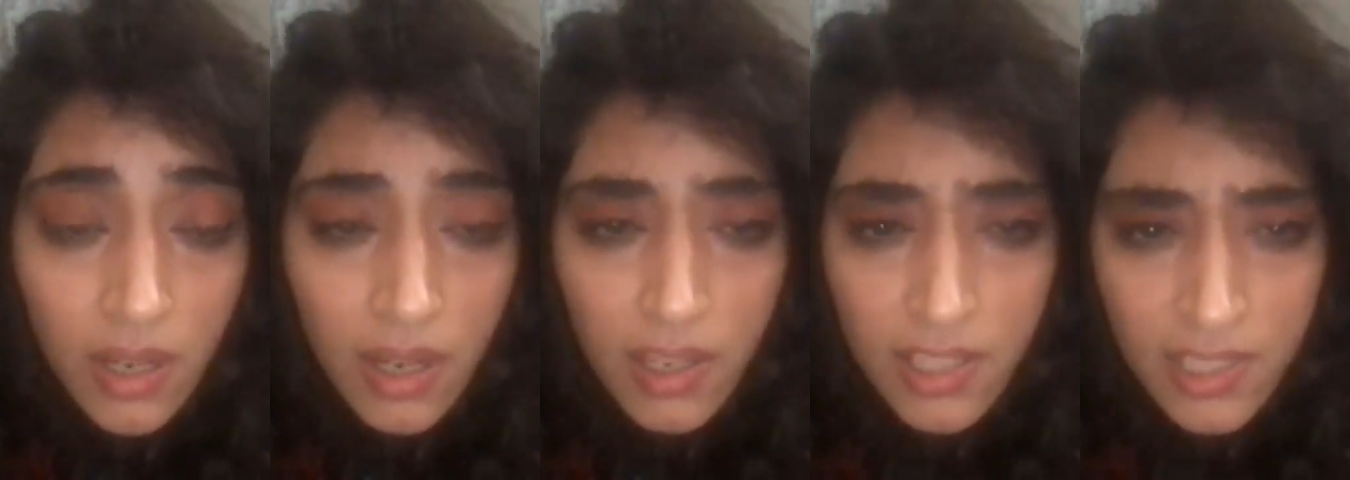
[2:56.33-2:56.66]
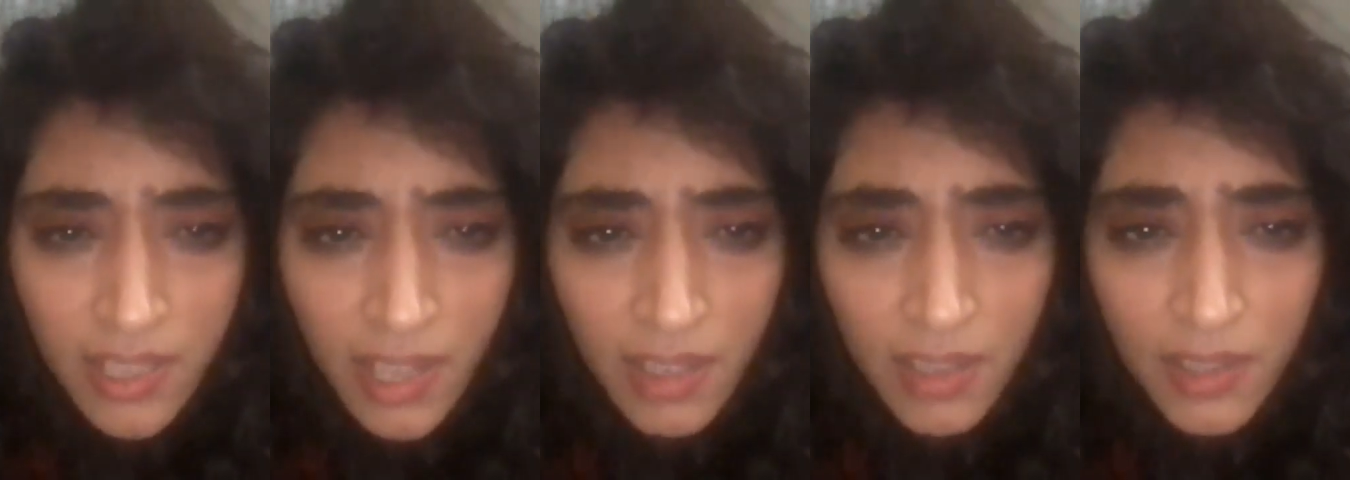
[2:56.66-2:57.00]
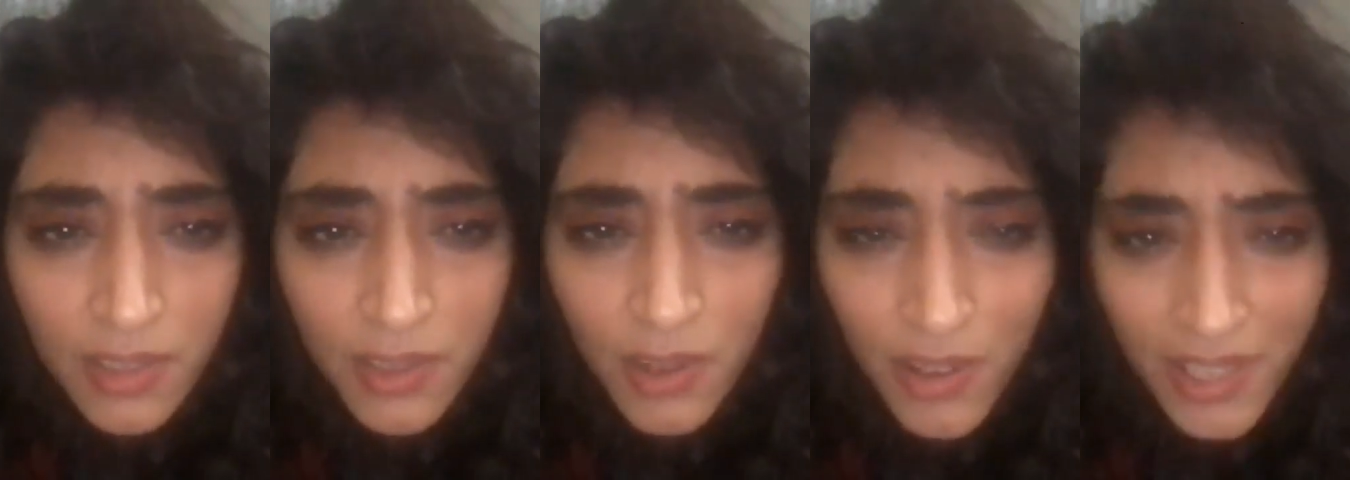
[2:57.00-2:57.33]
Her neck
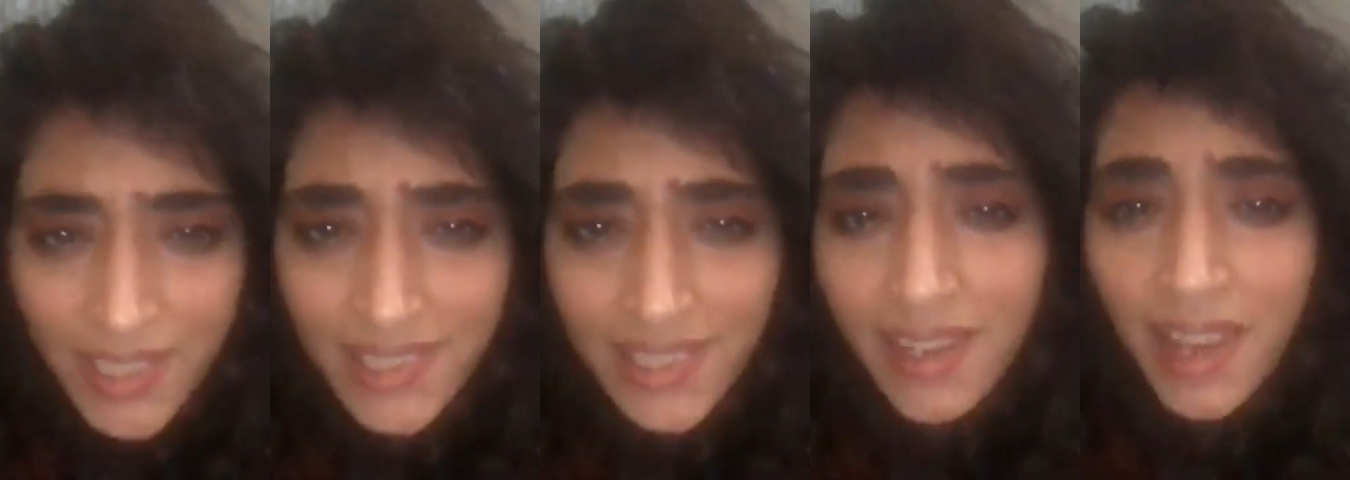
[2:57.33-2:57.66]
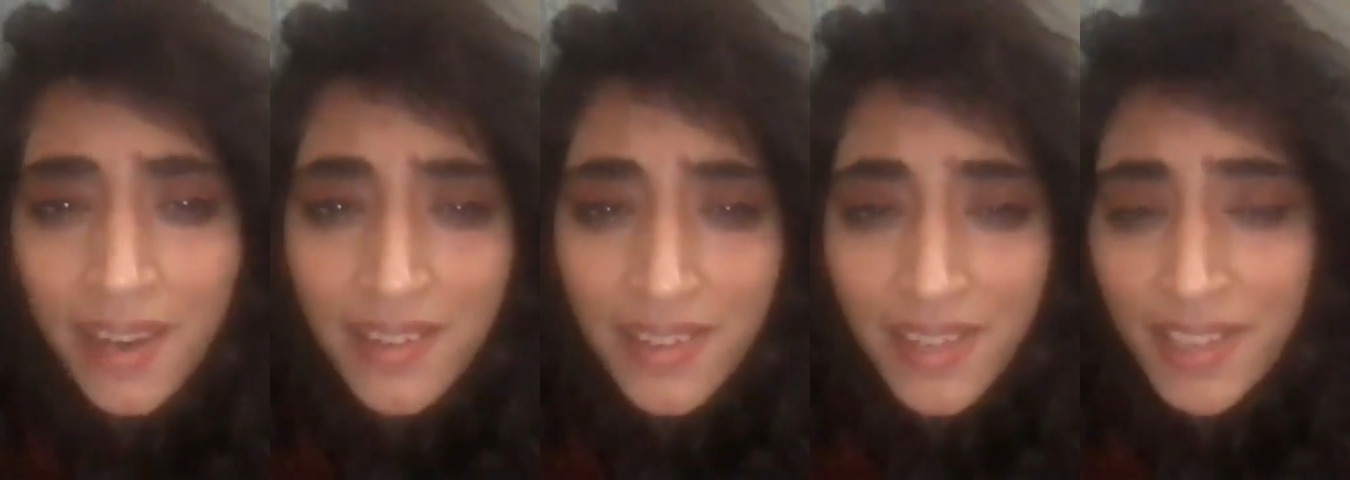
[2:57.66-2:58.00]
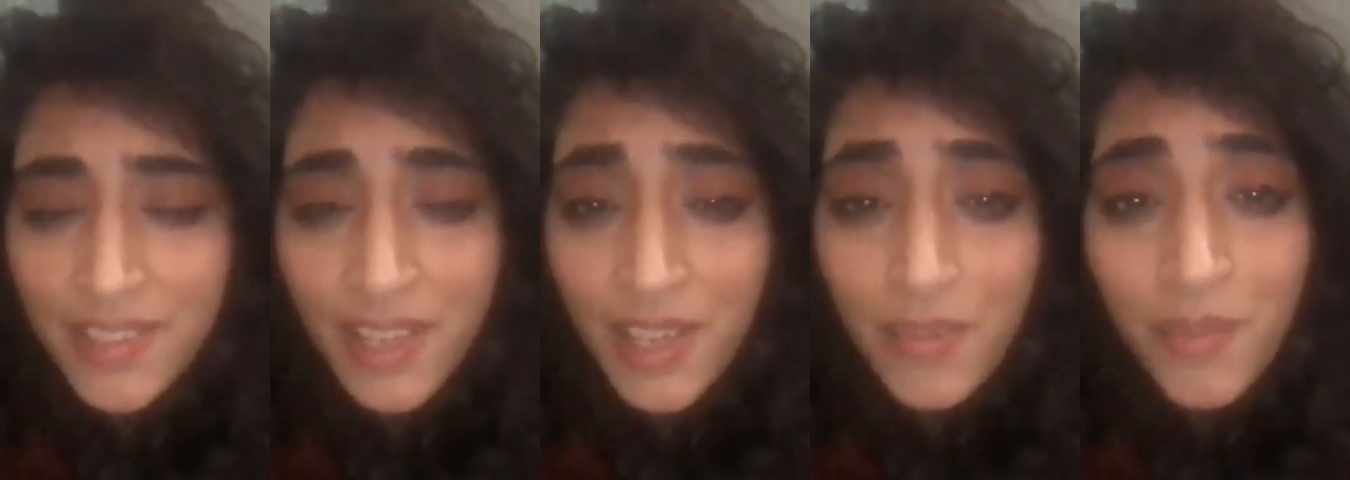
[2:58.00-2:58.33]
not as slender
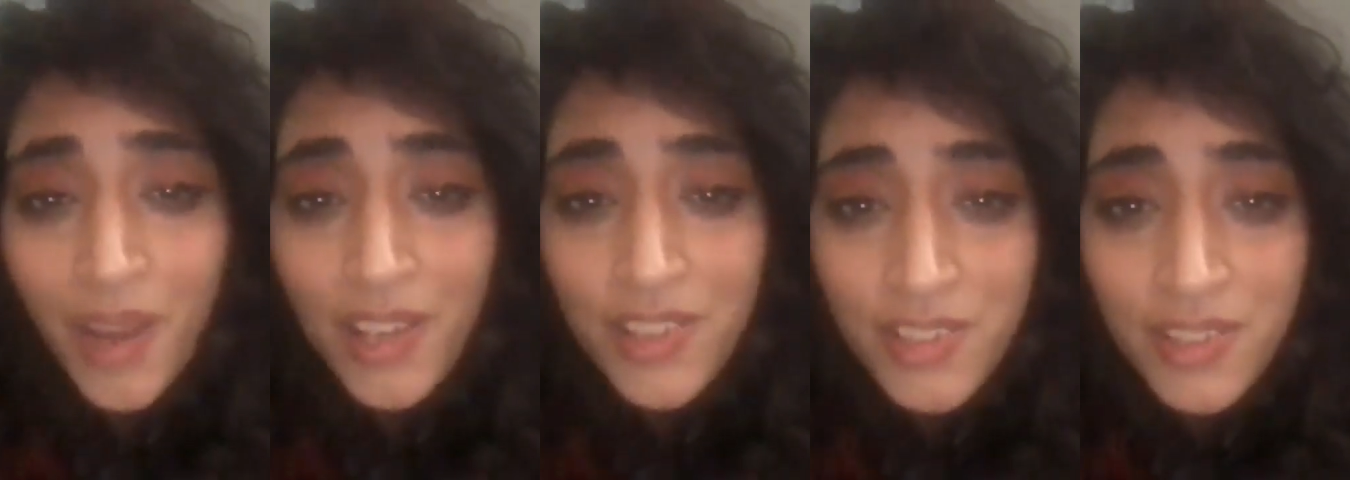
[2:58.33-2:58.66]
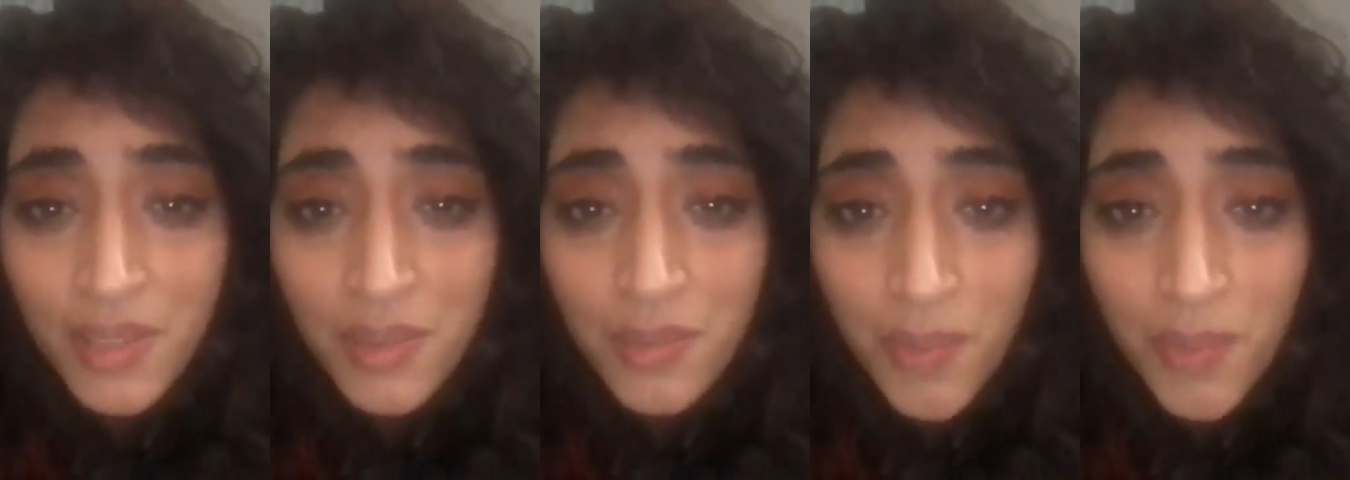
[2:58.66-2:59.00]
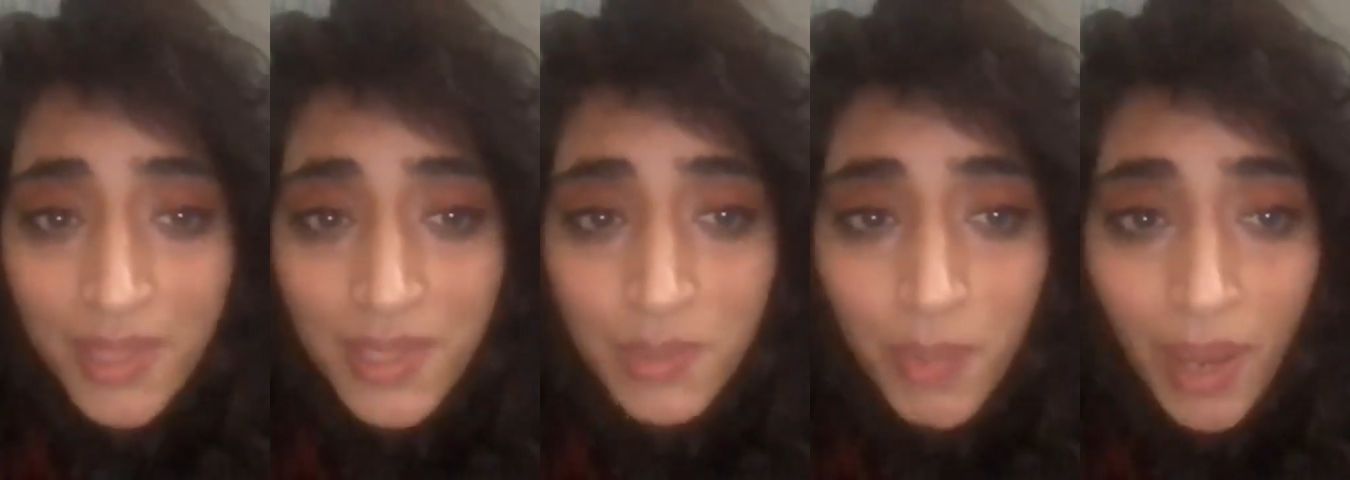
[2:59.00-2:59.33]
as I imagined it
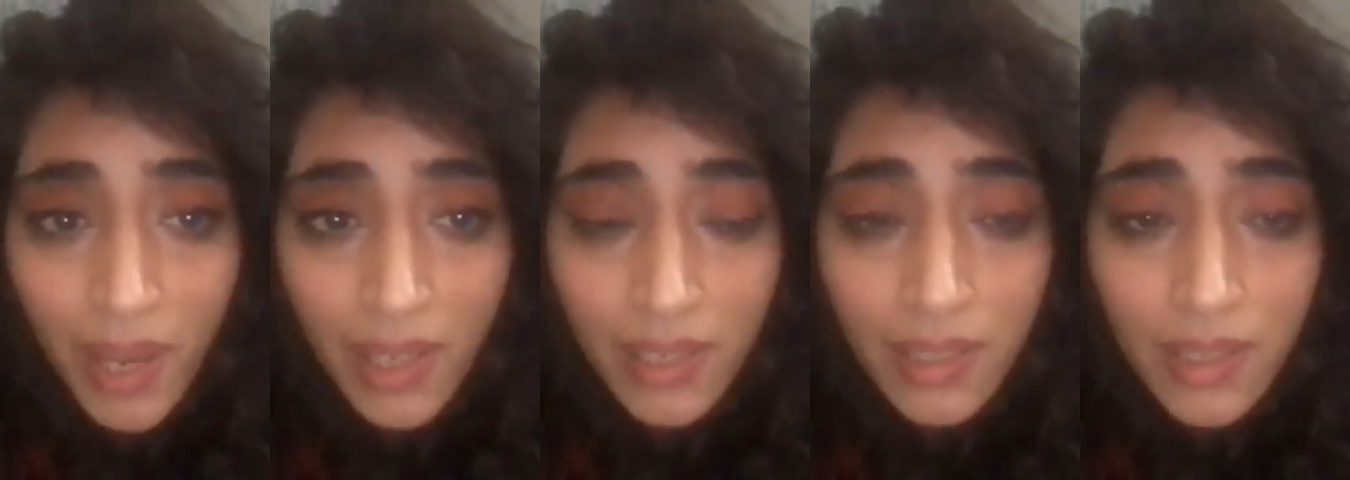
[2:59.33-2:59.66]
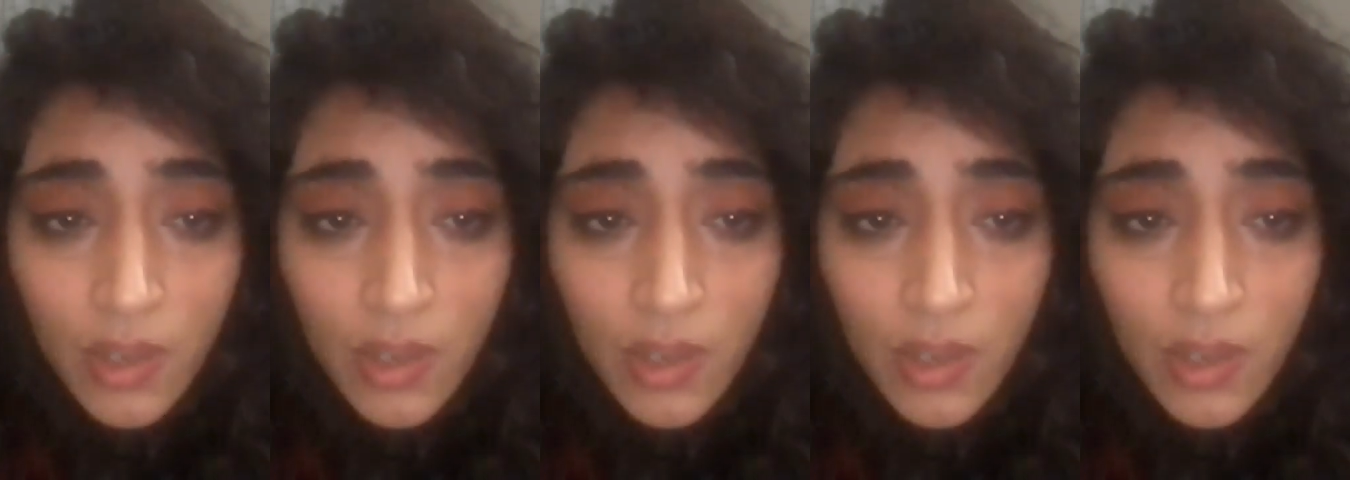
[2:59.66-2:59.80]
months back.